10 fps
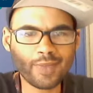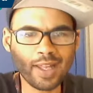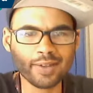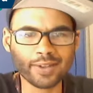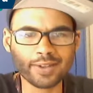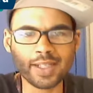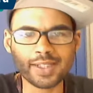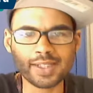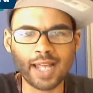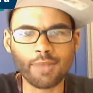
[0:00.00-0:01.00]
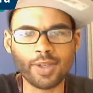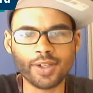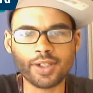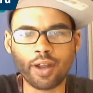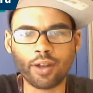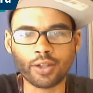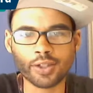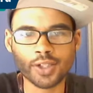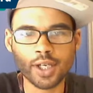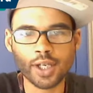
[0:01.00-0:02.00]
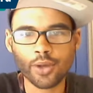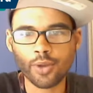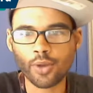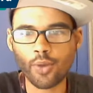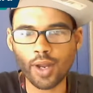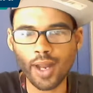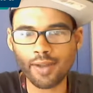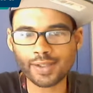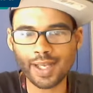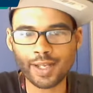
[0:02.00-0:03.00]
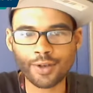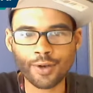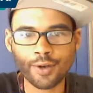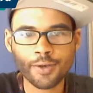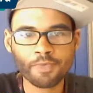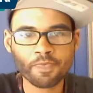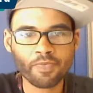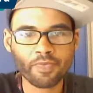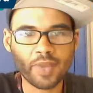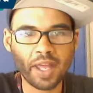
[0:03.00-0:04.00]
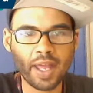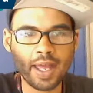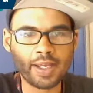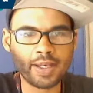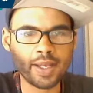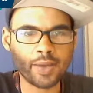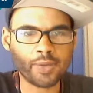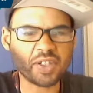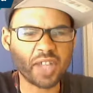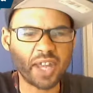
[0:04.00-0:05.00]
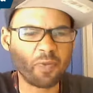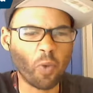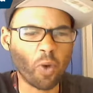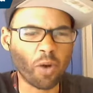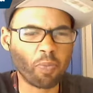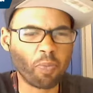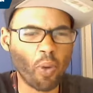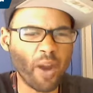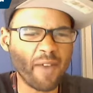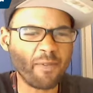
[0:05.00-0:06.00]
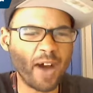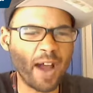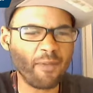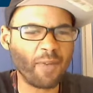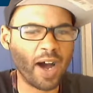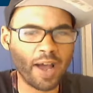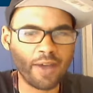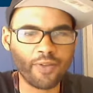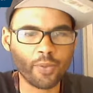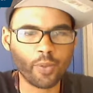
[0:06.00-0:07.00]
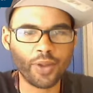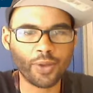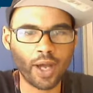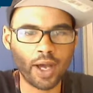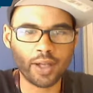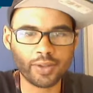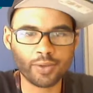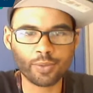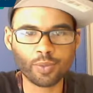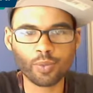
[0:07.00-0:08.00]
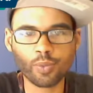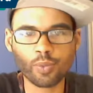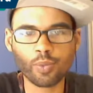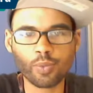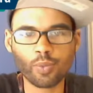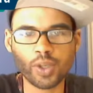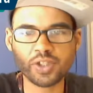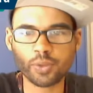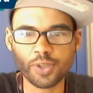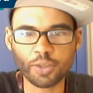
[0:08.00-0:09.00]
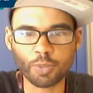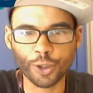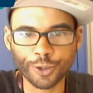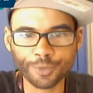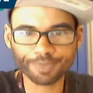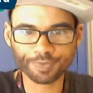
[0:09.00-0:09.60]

a little less than $9 million with Quan Alexander, and it was like 4.55 with Weston Richburg